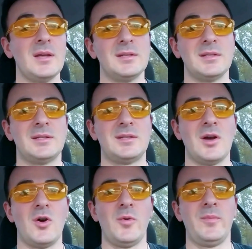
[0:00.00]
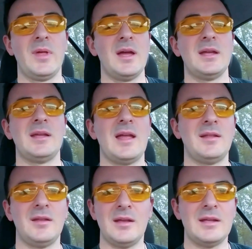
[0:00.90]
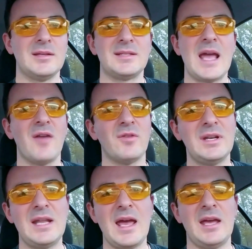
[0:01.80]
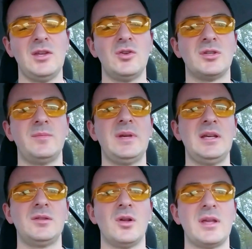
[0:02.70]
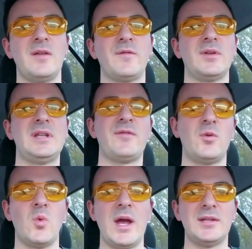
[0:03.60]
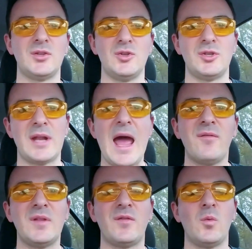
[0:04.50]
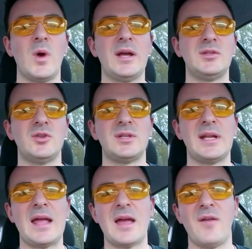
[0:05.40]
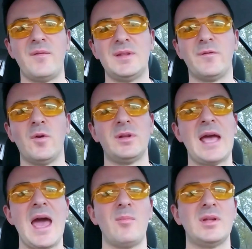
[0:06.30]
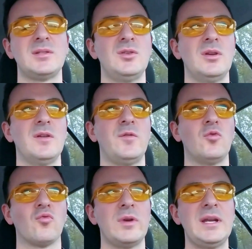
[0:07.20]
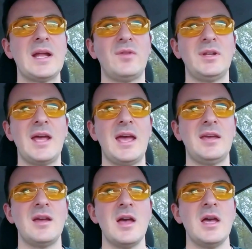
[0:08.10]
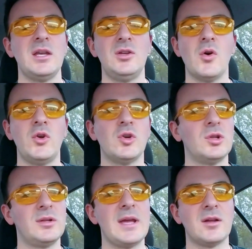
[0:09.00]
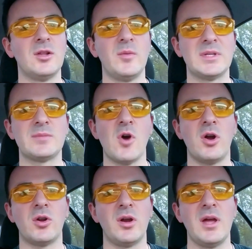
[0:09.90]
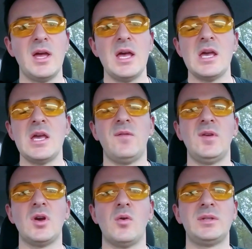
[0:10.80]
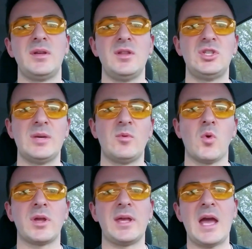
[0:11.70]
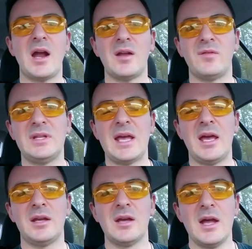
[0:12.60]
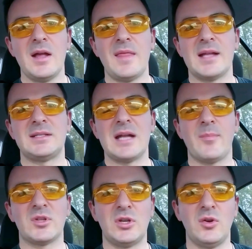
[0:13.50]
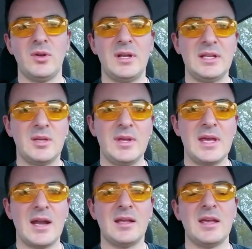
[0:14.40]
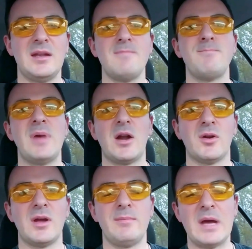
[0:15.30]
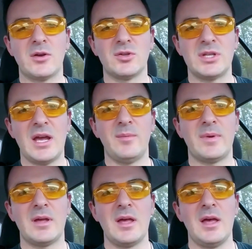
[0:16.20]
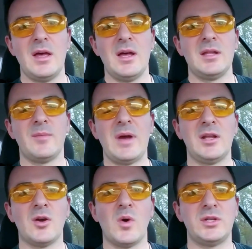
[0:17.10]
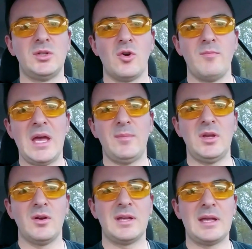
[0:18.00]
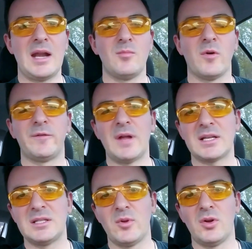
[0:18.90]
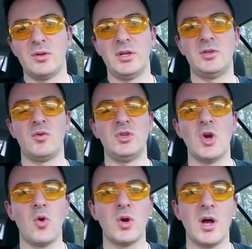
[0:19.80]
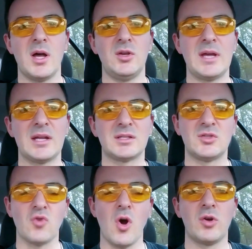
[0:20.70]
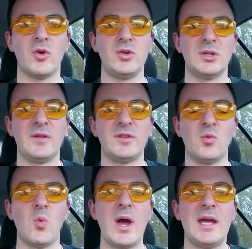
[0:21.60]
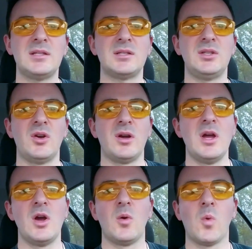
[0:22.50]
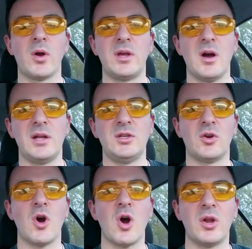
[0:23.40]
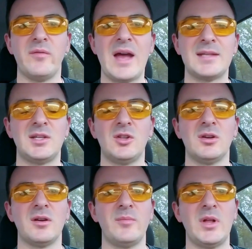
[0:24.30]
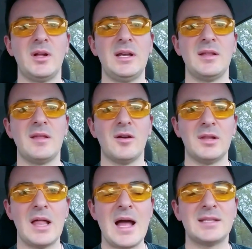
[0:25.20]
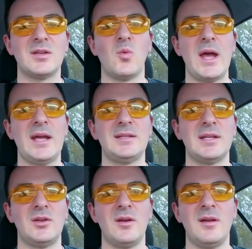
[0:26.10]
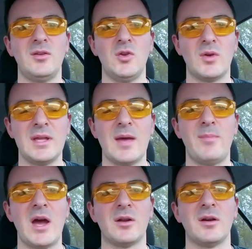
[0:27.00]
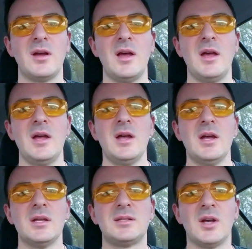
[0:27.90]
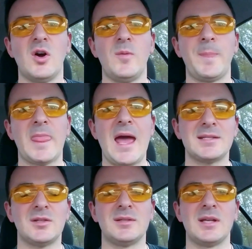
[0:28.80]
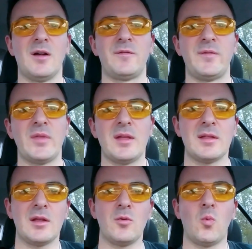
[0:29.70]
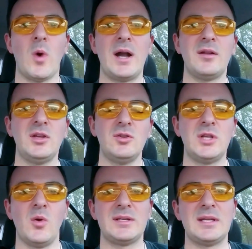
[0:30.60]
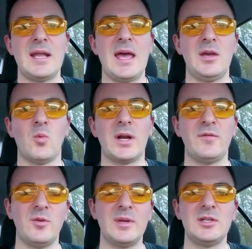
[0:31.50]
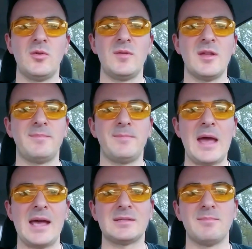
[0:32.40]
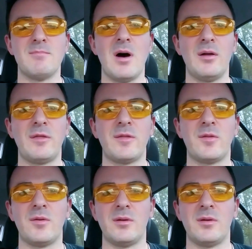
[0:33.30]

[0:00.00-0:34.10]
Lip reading: So just every day you should be looking for different ways, and you should have different ways. You should have default habits. If you read every day, you know you're getting a little bit smarter. If you're going to the gym and working out every day, that's an opportunity to be getting in better and better shape, depending on what you're doing. Maybe you're getting more flexible, you're doing yoga, you're getting stronger, and you're lifting weights, you're working on your cardiovascular ability. There are lots of ways that you can get better. So ask yourself, what are you doing today? What have you been doing the past month,